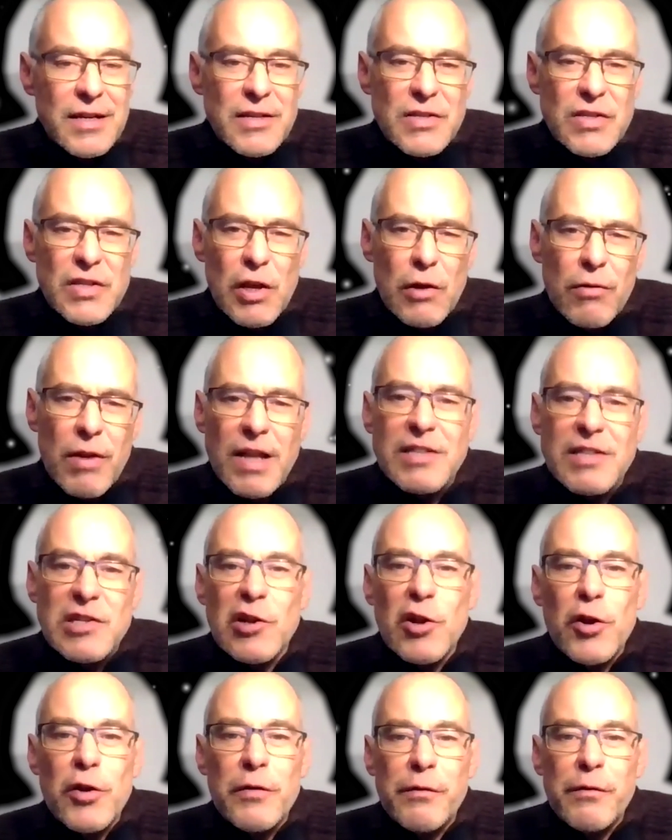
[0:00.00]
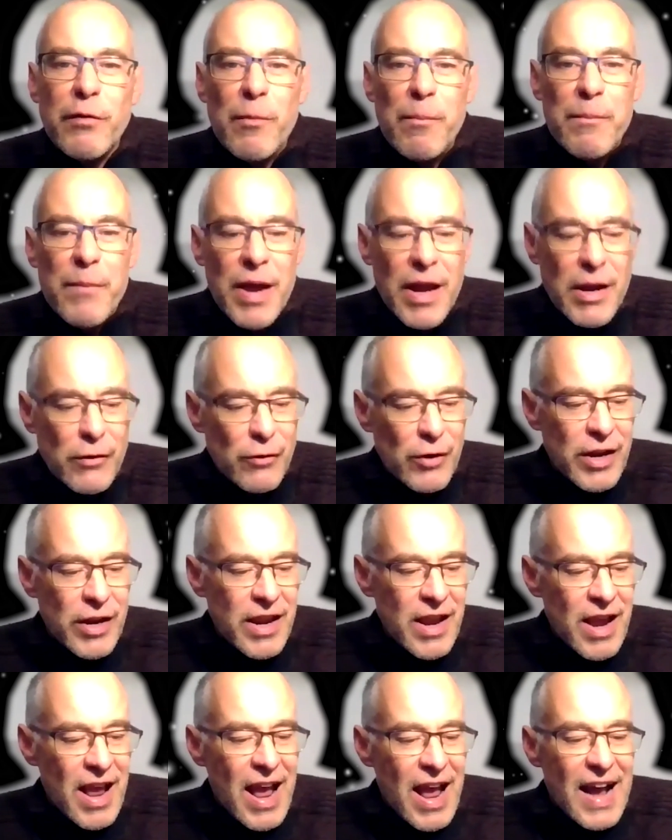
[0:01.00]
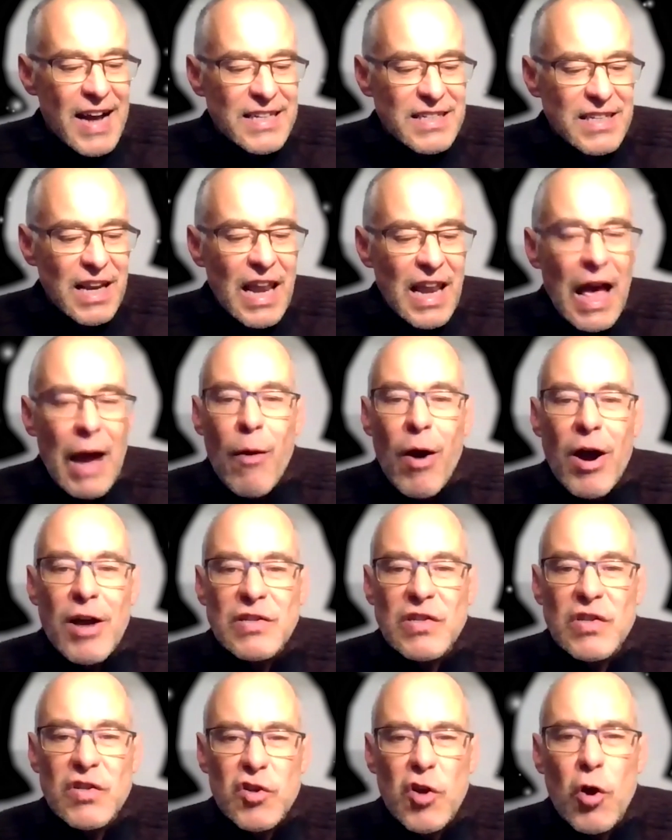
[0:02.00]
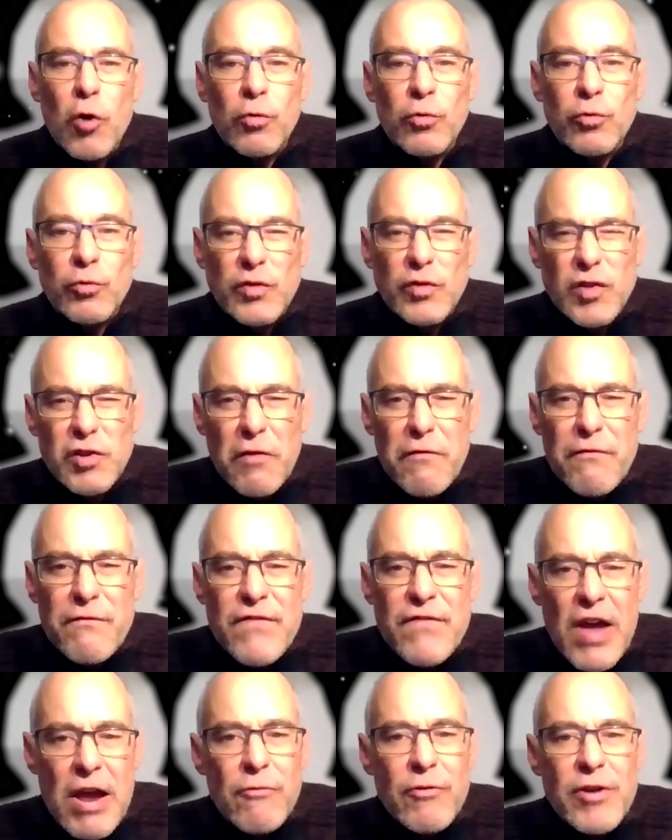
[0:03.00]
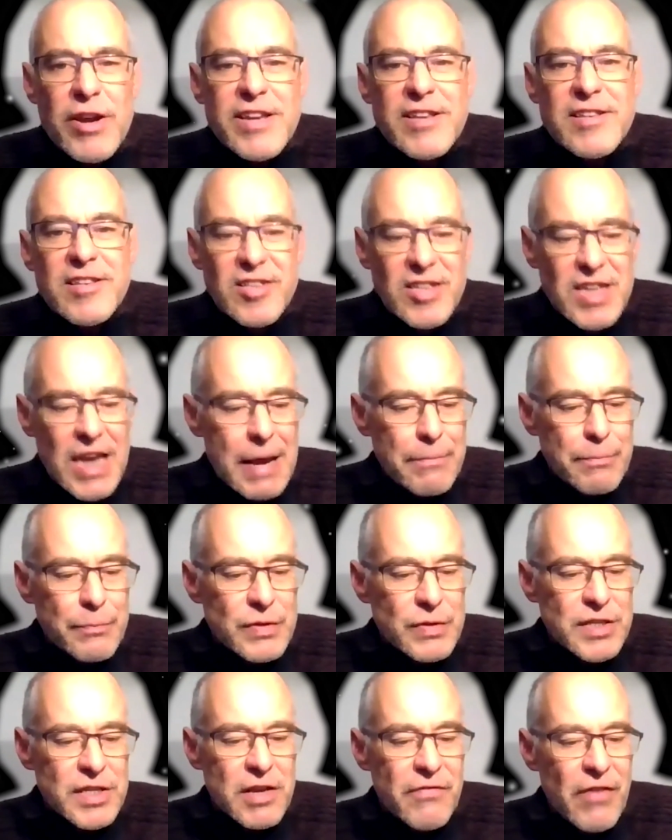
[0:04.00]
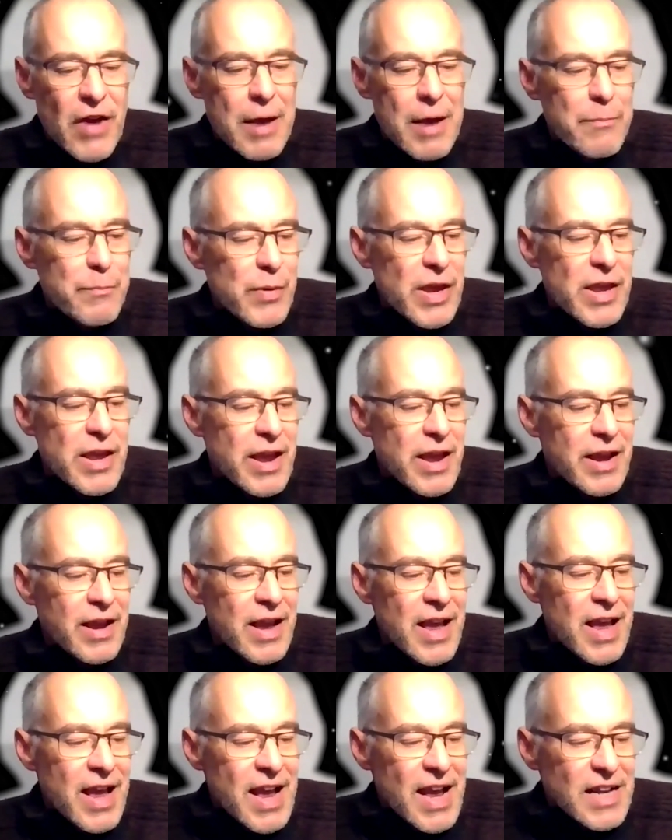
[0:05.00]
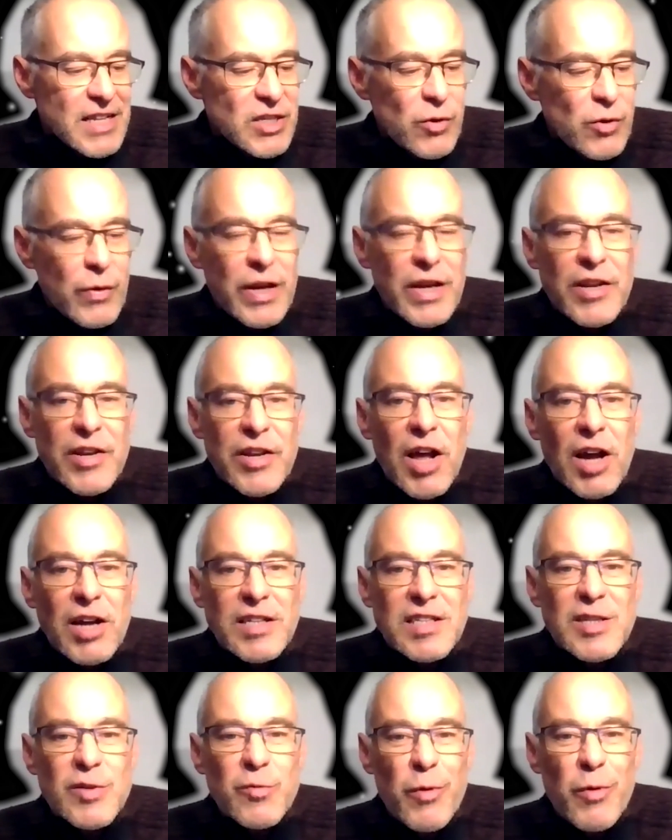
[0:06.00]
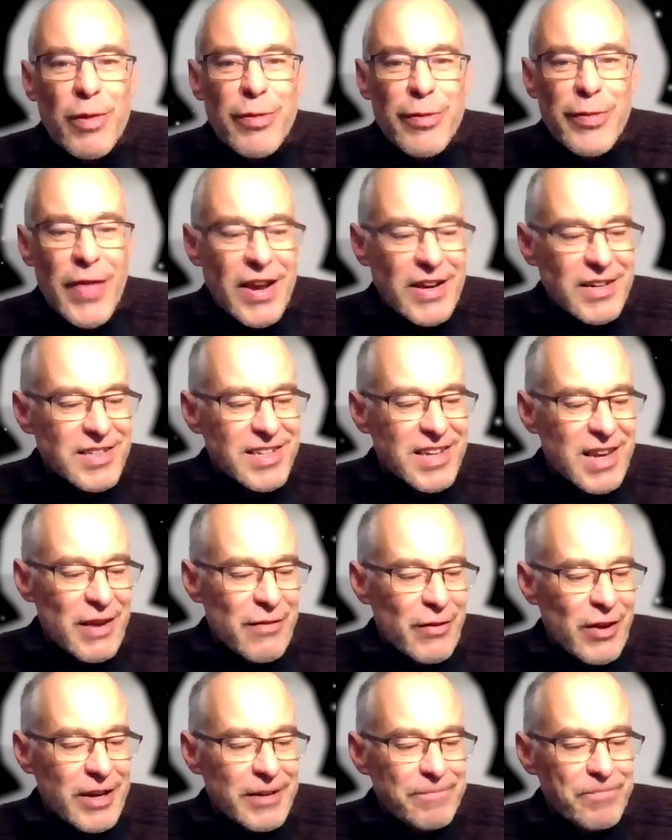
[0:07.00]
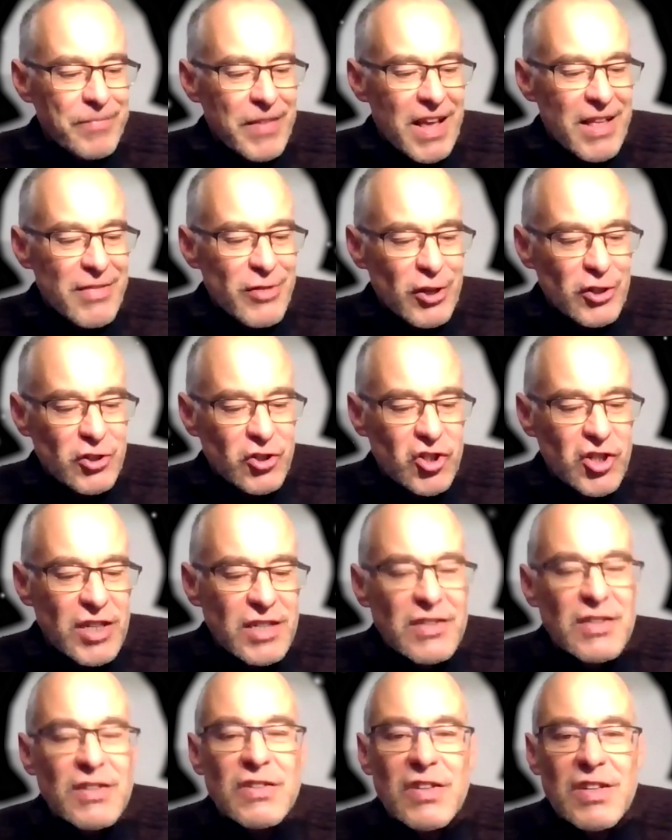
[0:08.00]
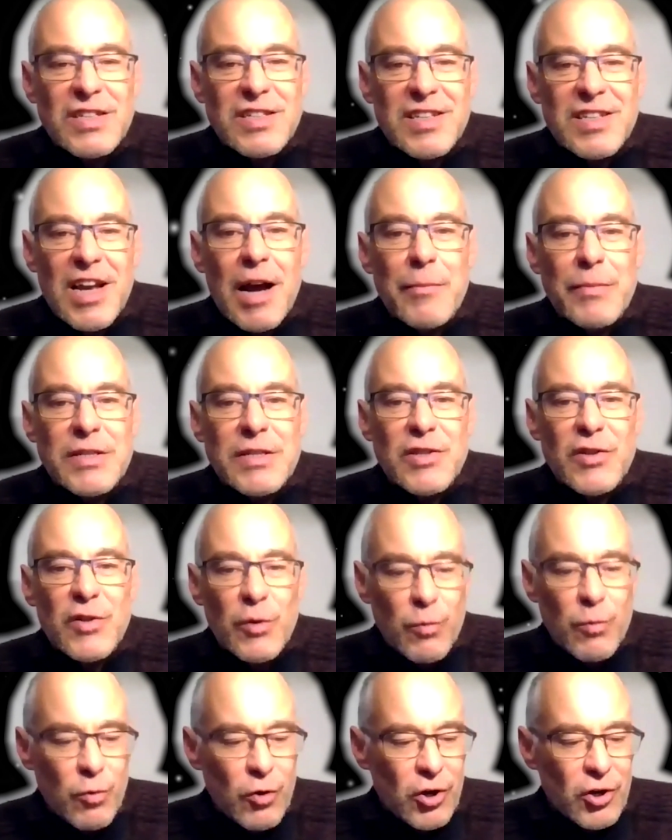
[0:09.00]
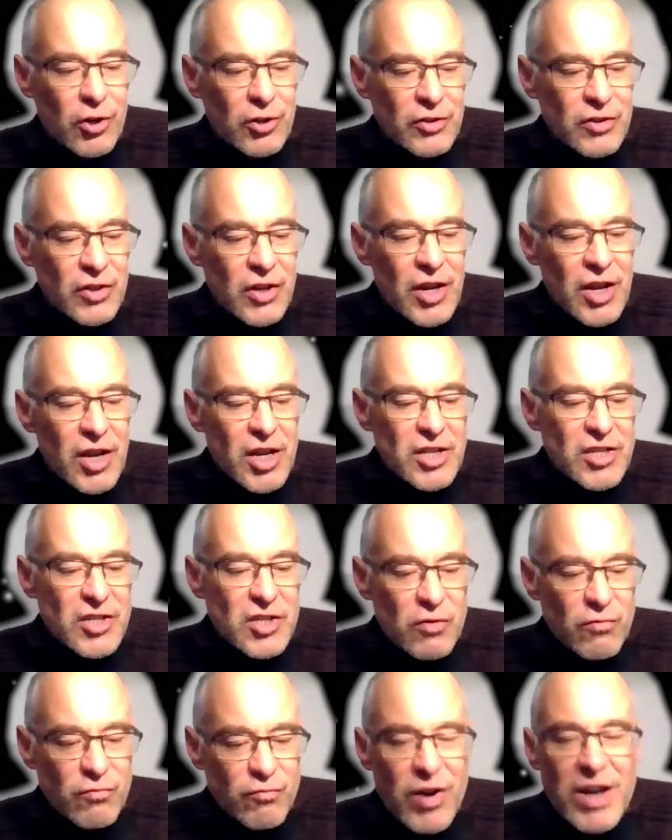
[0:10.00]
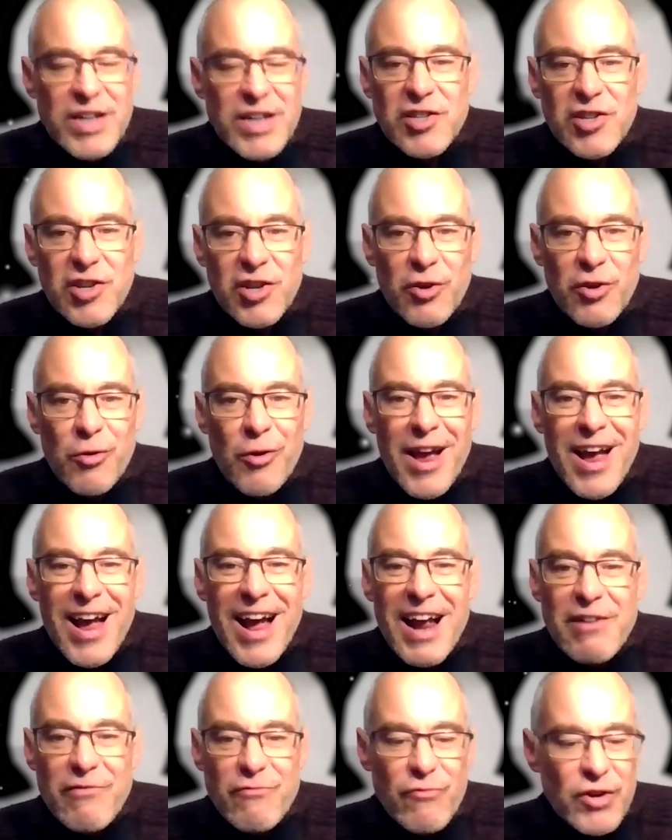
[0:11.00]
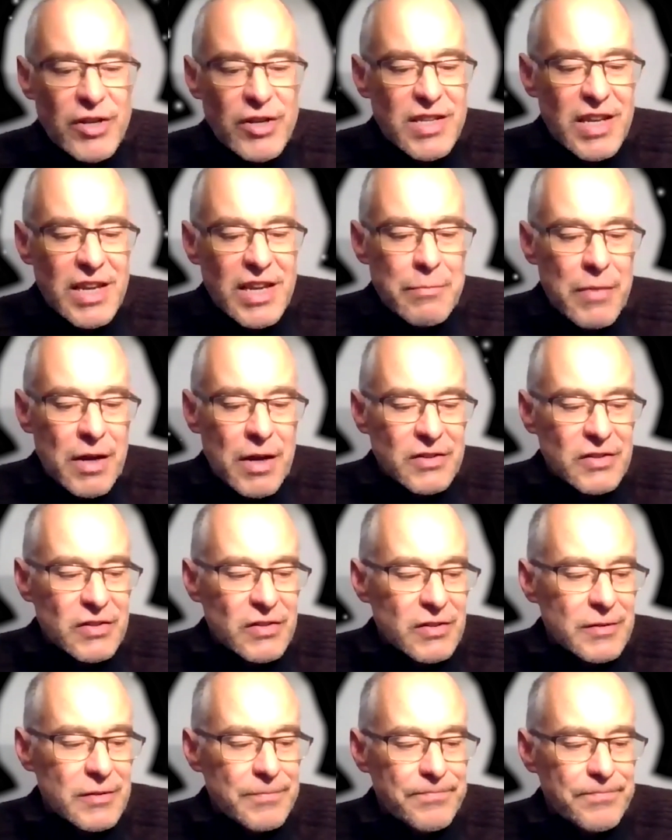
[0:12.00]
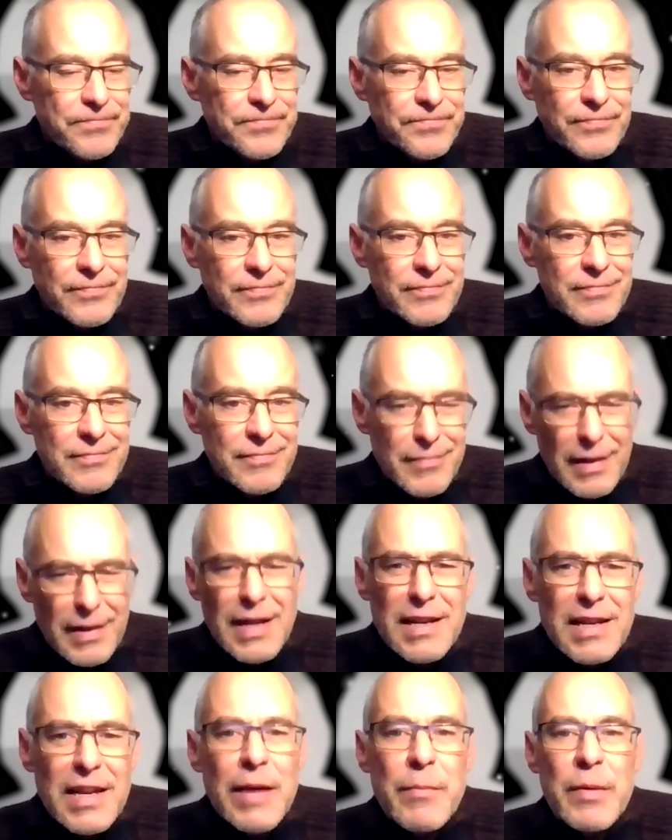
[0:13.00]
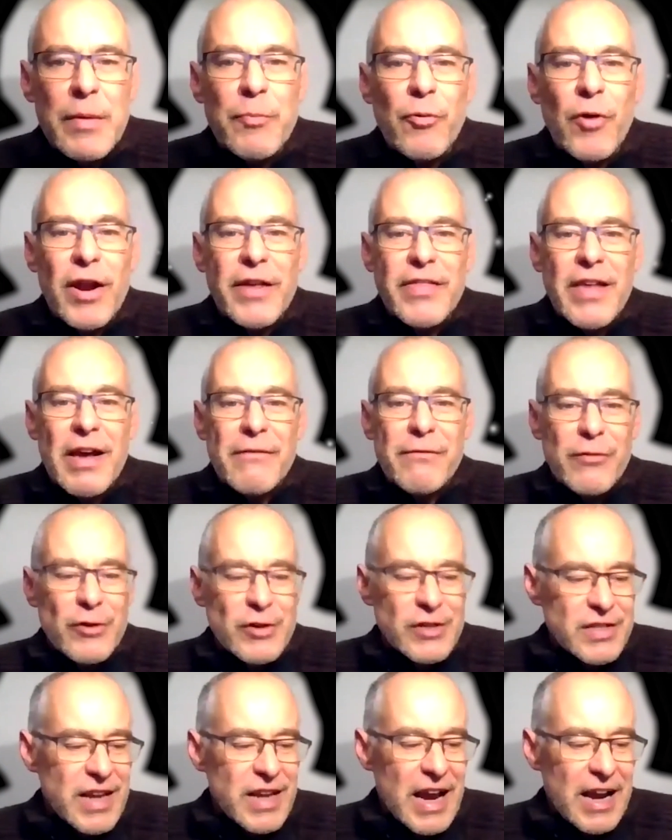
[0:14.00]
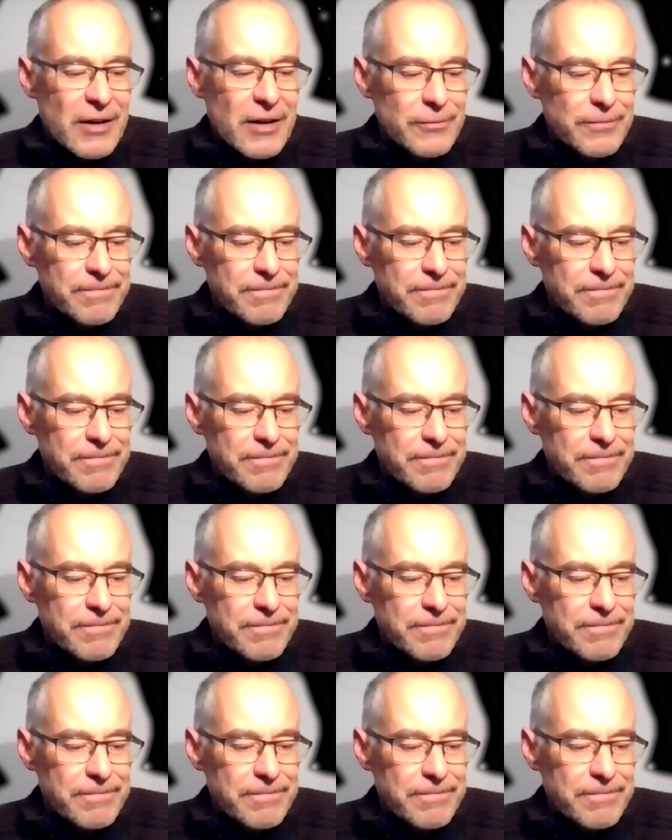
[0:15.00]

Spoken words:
So let's learn from Mary and allow our souls, the very depths of our being, to ignite with thanksgiving that Jesus has come into the world to rescue and redeem us. Let me pray that for us now.